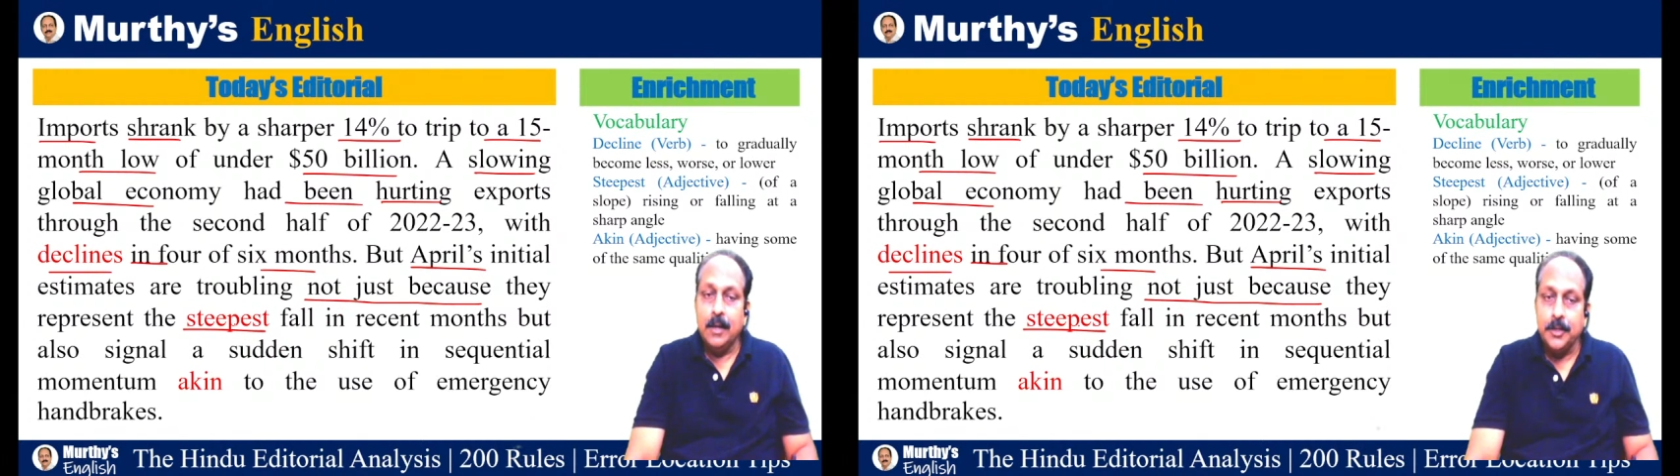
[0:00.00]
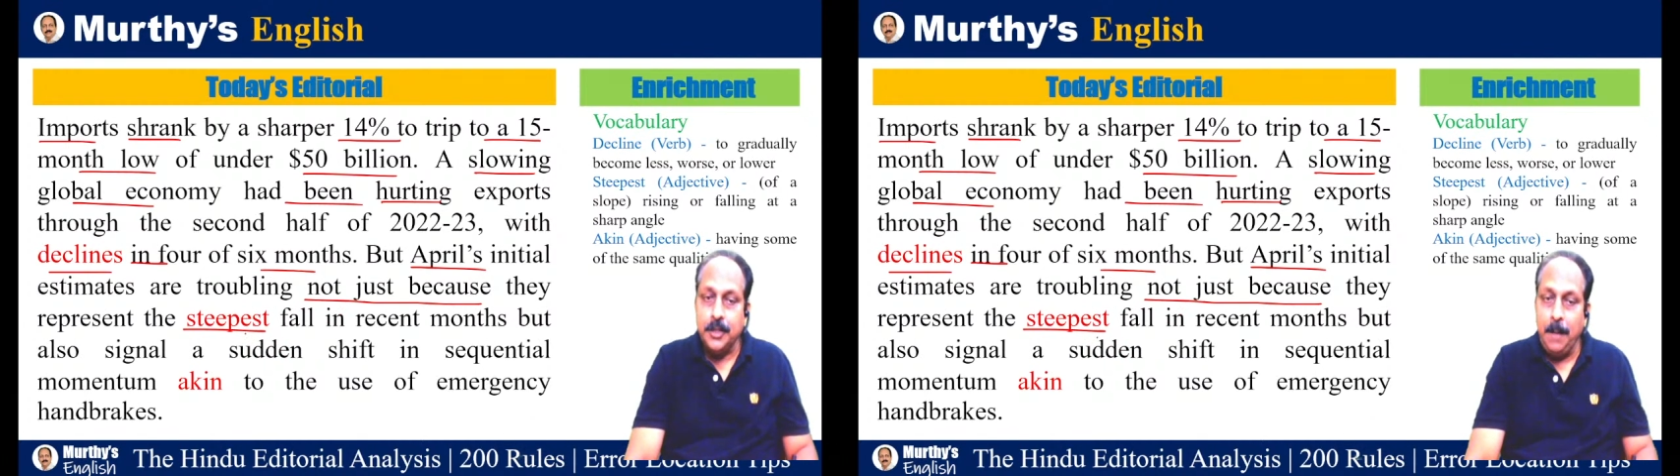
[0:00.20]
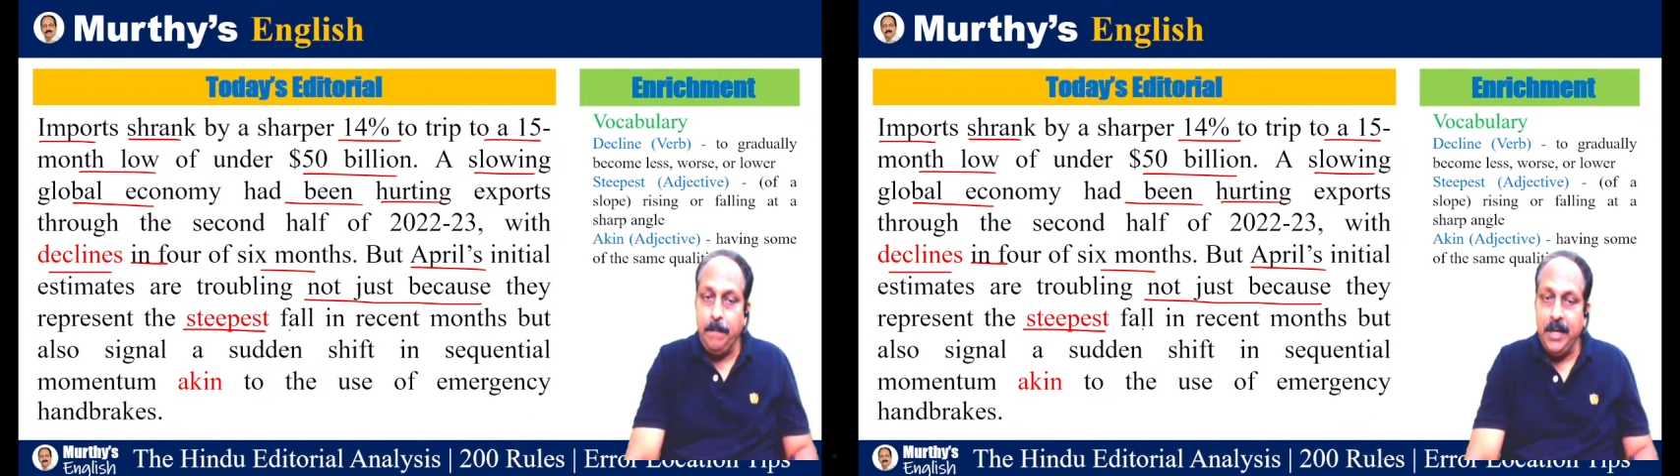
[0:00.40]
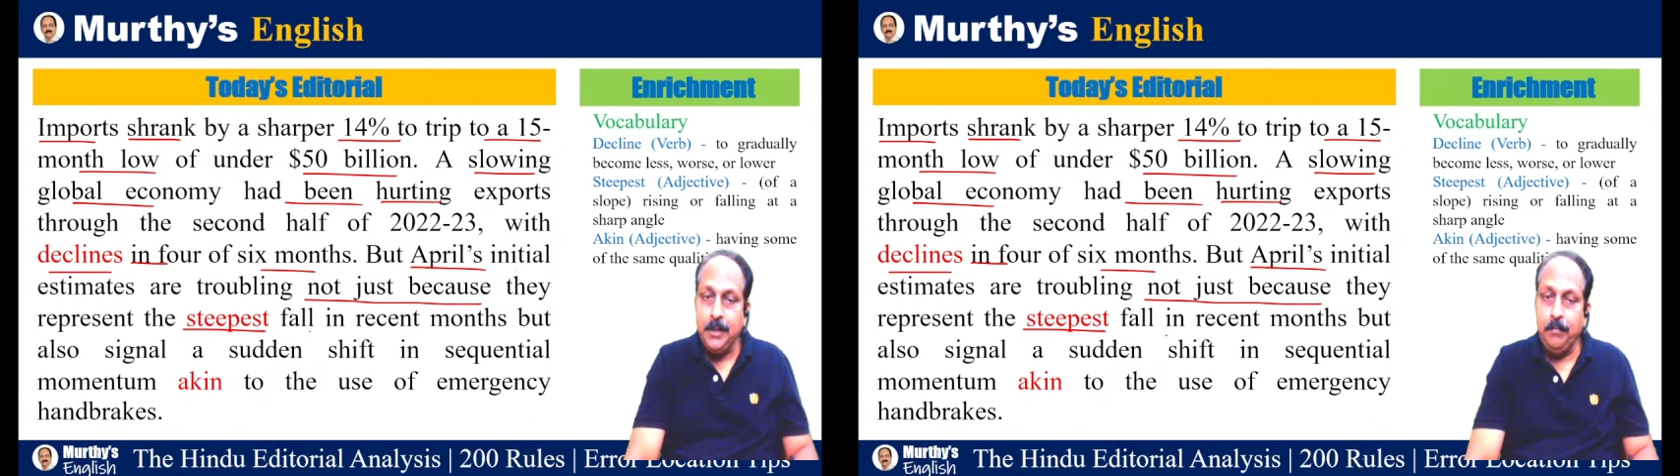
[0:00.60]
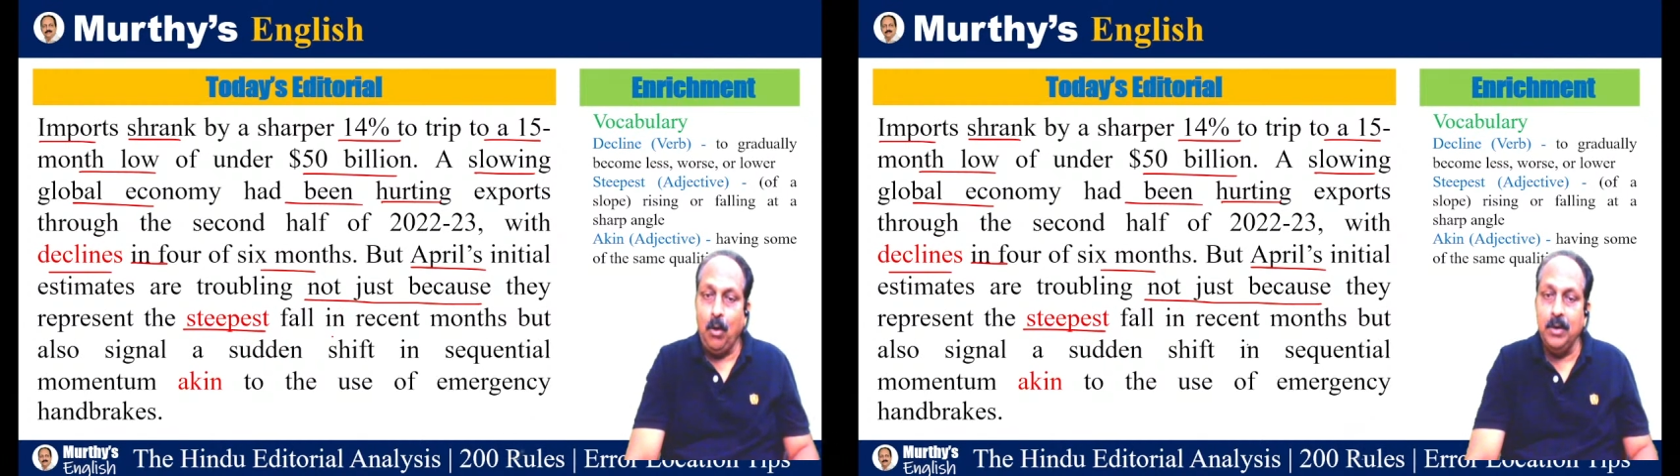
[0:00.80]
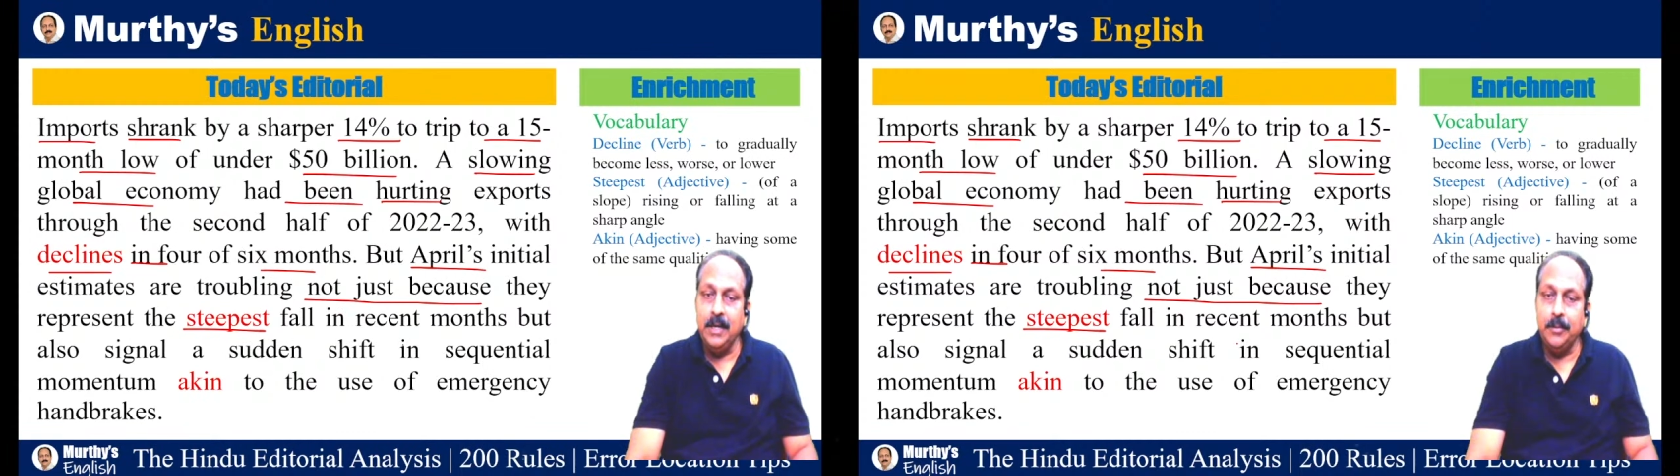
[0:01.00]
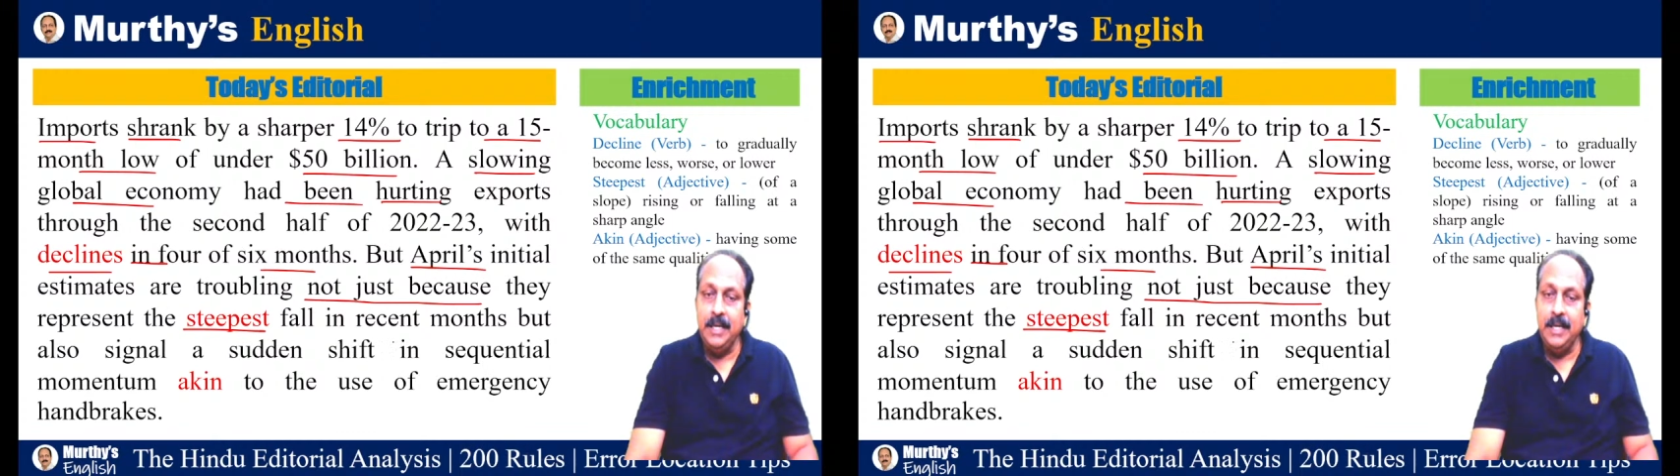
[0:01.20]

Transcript: Steepest fall in